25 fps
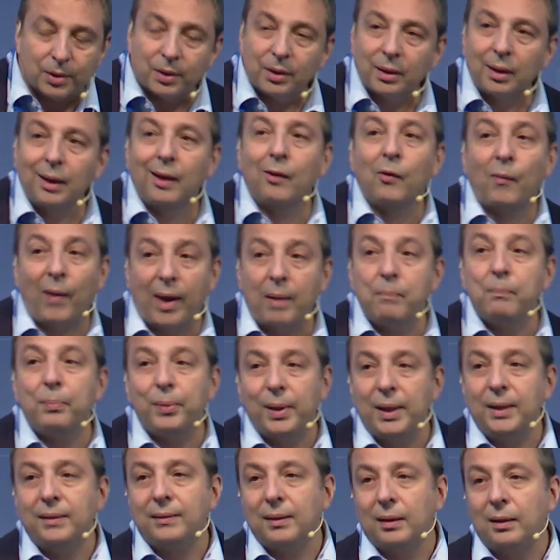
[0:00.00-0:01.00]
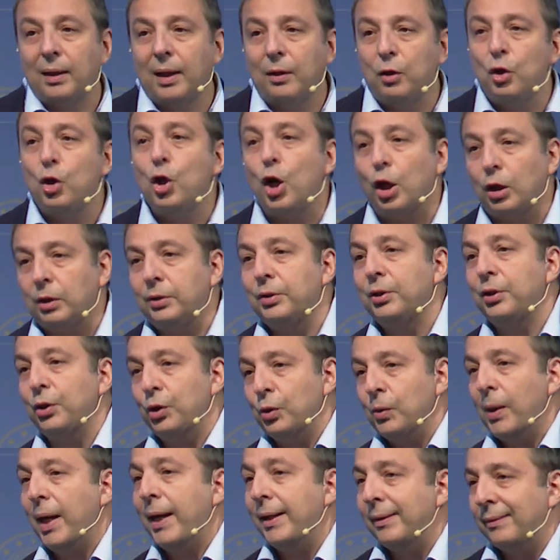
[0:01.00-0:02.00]
Great Britain and not
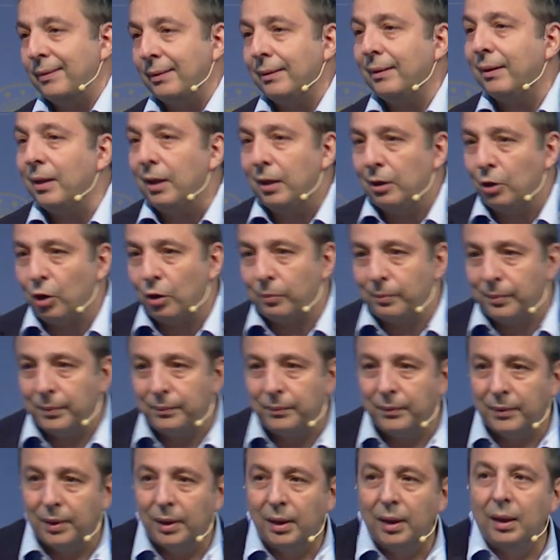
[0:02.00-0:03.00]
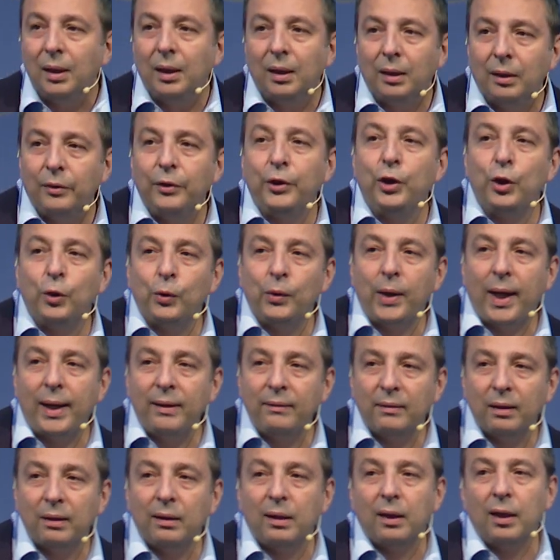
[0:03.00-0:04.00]
United Kingdom? The
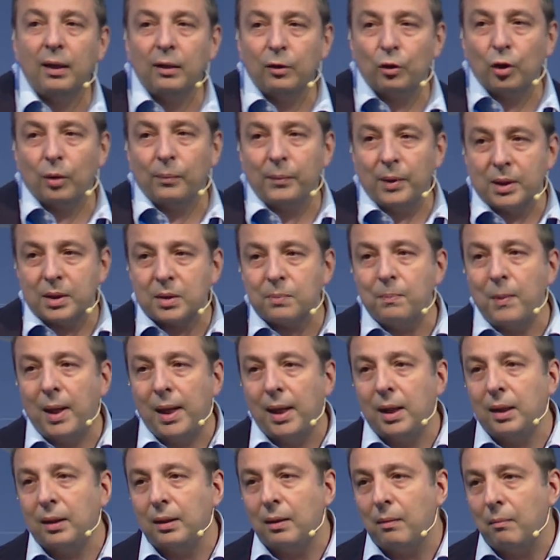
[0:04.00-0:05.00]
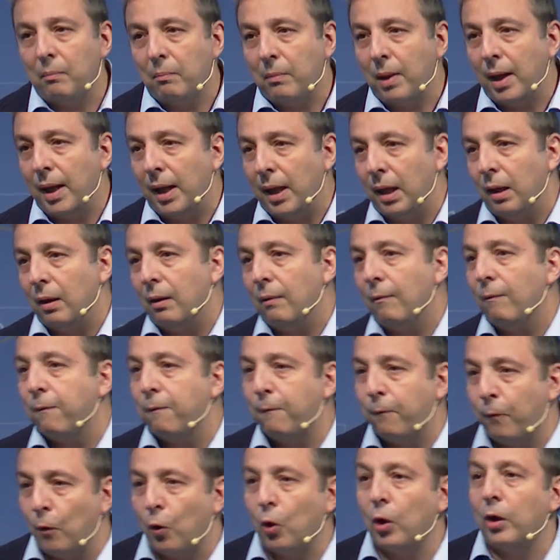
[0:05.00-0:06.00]
United Kingdom is made by
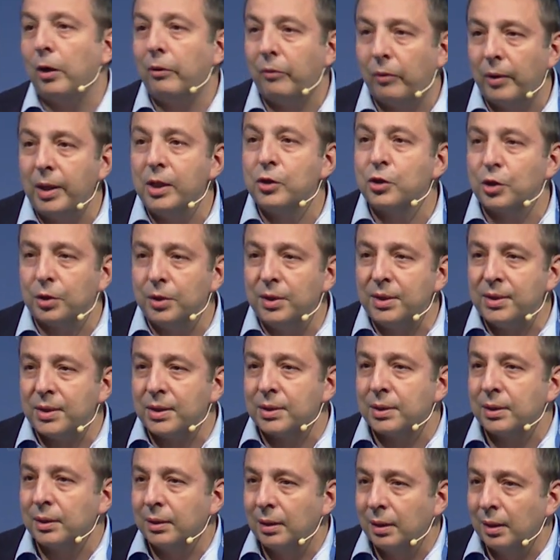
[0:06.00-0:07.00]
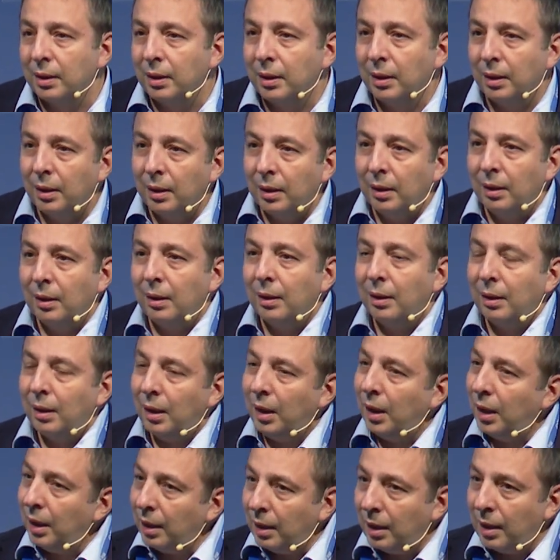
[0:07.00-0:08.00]
4 regions:
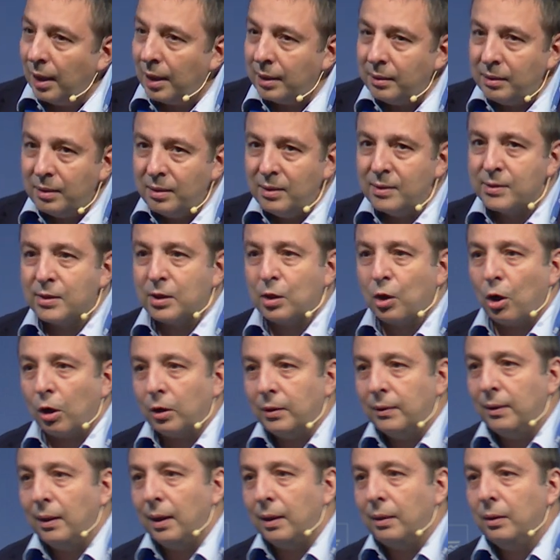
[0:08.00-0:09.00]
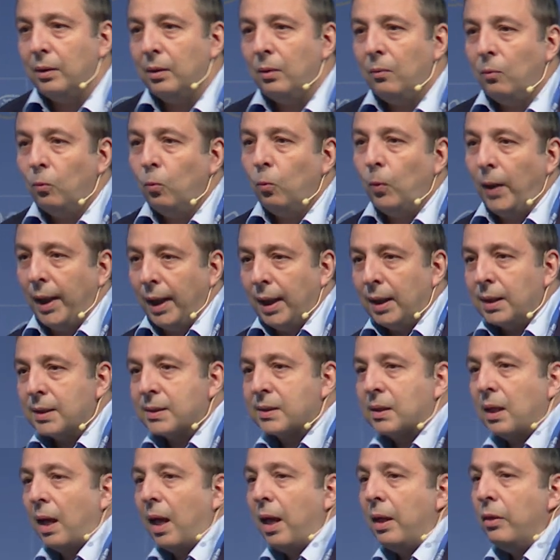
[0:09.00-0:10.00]
England, Scotland, Wales,
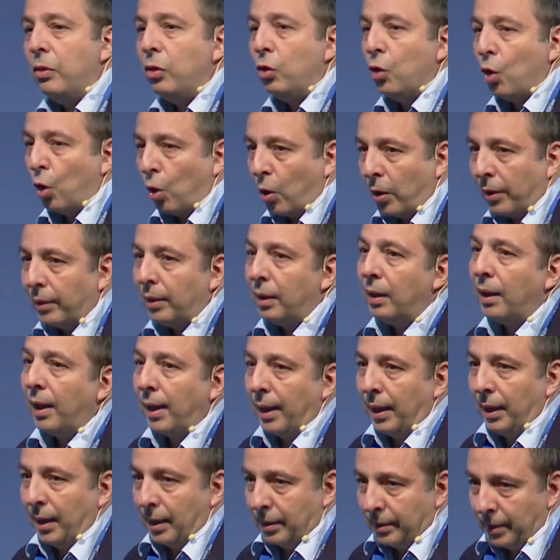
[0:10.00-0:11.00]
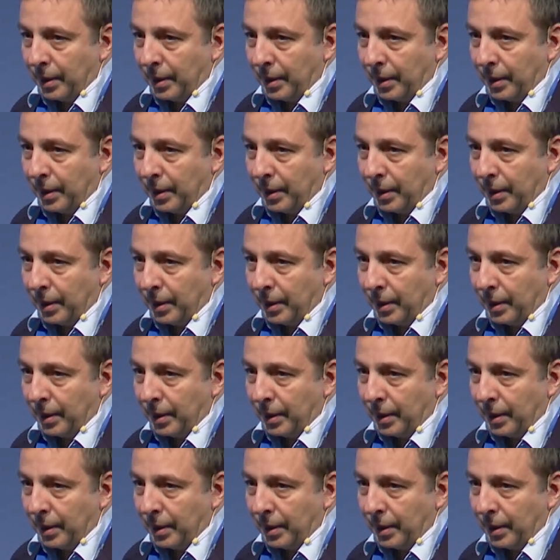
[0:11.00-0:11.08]
and Northern Ireland,